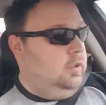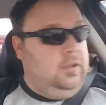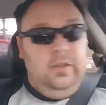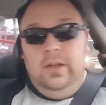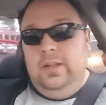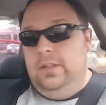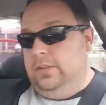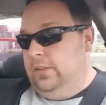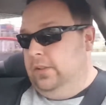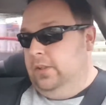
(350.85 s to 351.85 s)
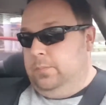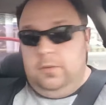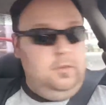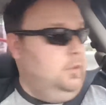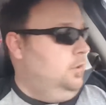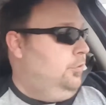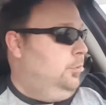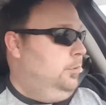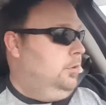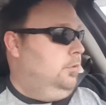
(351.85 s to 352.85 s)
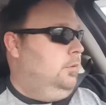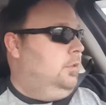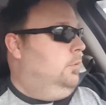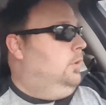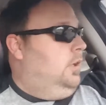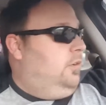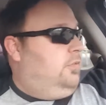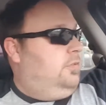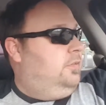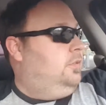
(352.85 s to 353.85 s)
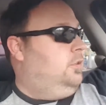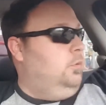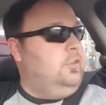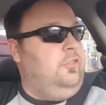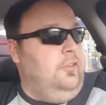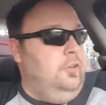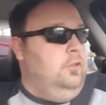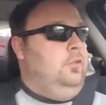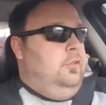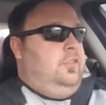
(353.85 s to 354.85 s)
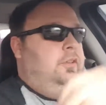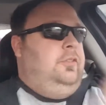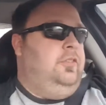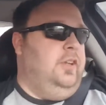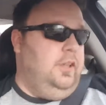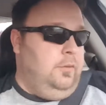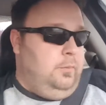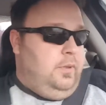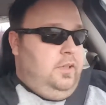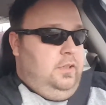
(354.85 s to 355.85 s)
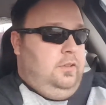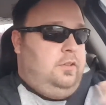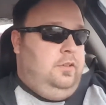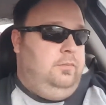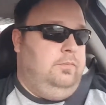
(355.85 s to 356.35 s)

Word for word: Now, I didn't get up early this morning with the wife to watch the news. I stayed in bed until,